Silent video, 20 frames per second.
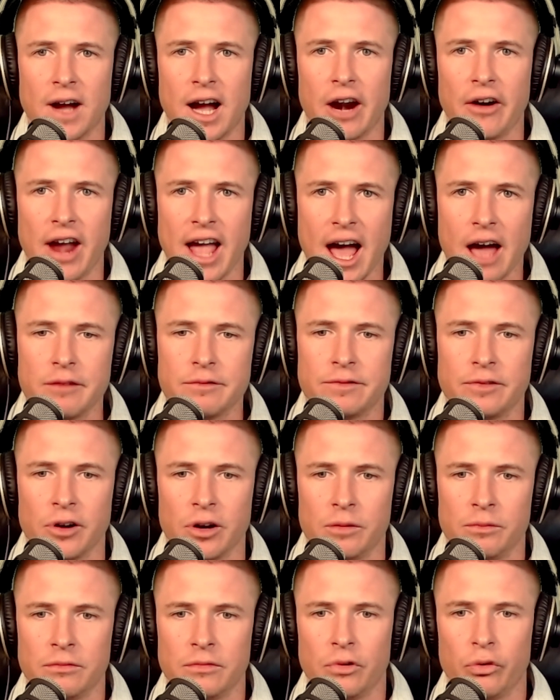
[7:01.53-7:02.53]
out
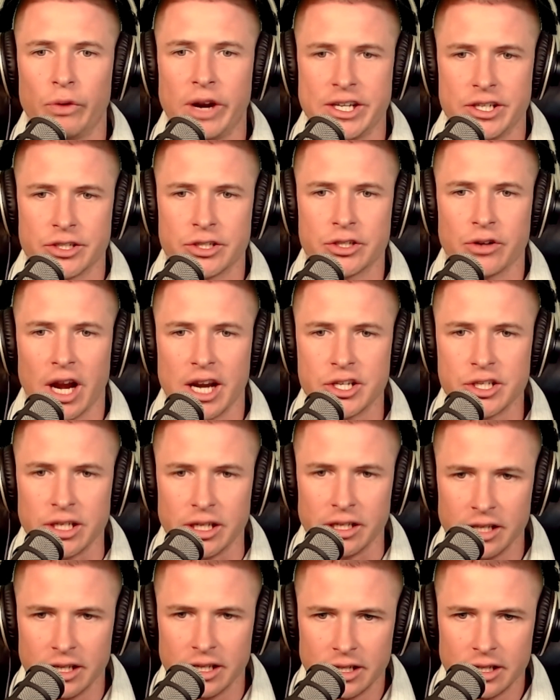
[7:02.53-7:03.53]
from
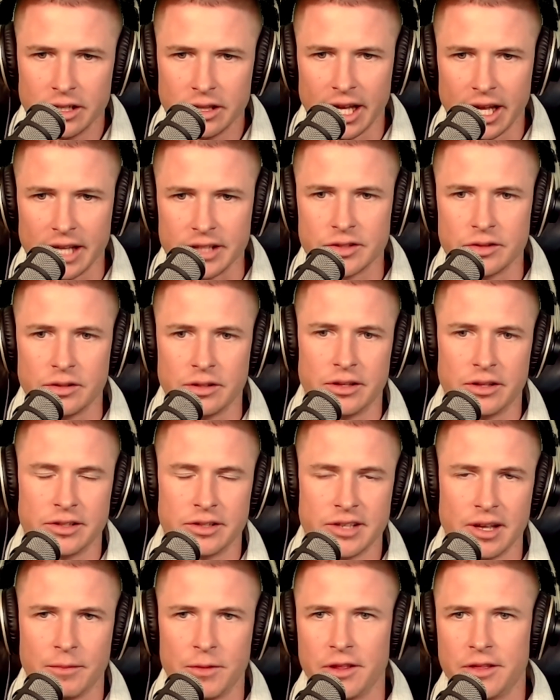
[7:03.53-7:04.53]
registration. That's sort of
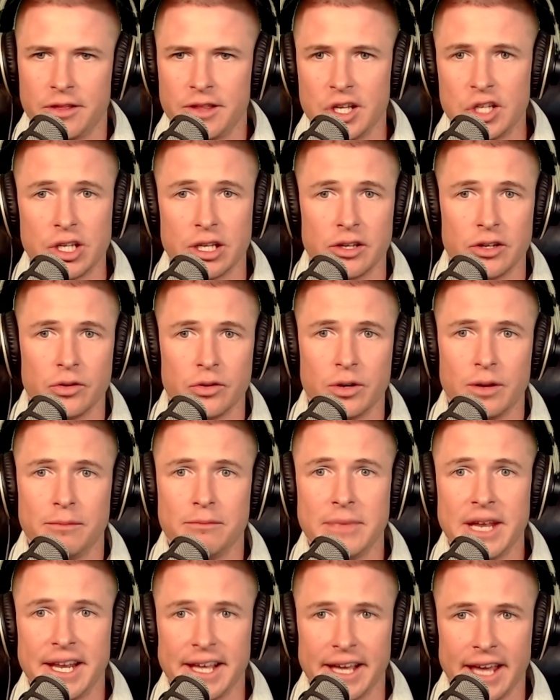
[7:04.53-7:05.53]
some of the things you can do to
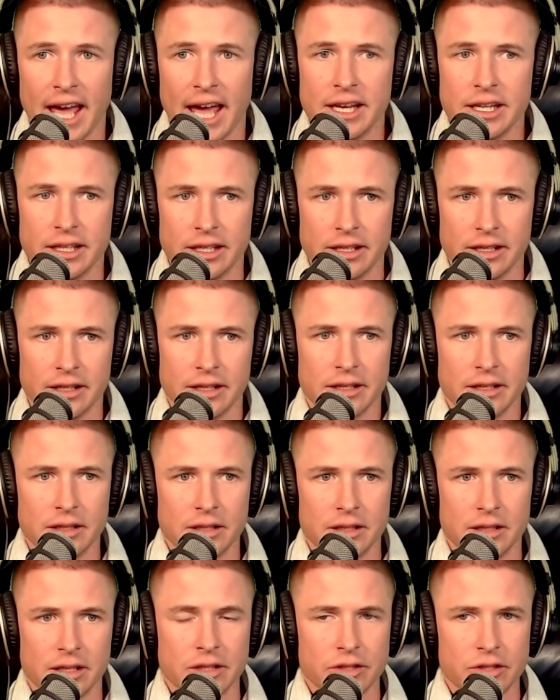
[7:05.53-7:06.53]
mitigate your
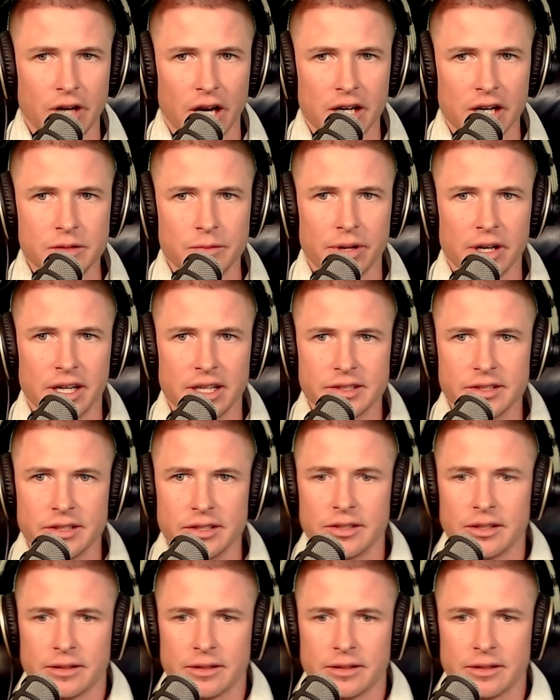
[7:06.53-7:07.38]
construction prices.